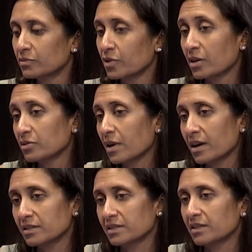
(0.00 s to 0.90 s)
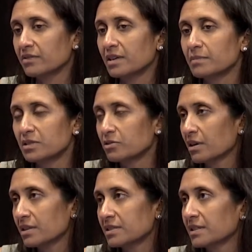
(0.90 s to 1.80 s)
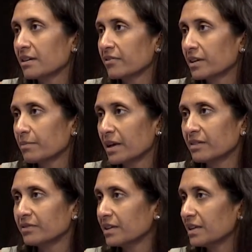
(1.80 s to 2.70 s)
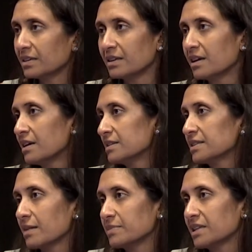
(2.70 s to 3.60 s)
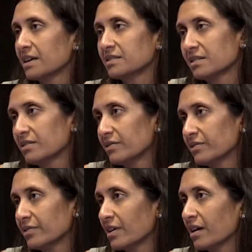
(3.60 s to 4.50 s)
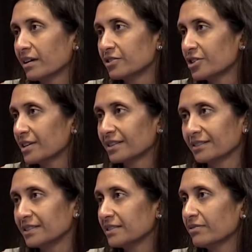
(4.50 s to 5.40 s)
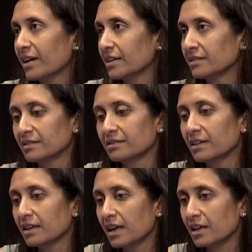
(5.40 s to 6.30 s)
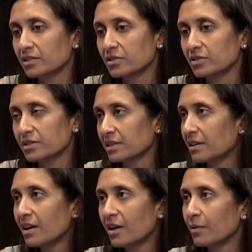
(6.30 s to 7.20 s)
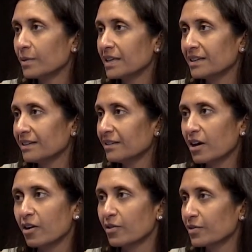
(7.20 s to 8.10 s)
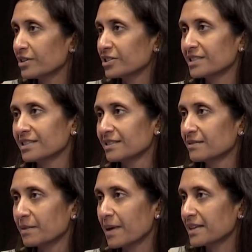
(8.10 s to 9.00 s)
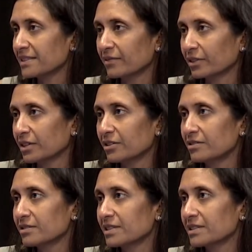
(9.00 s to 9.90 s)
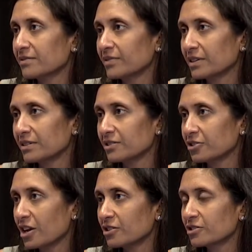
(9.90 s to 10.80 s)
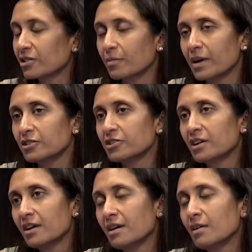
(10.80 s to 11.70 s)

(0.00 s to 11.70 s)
drug trials that have demonstrated significant benefit in subsets of oncogenically defined lung cancers. And we know that just in the past several years, this field has changed so much.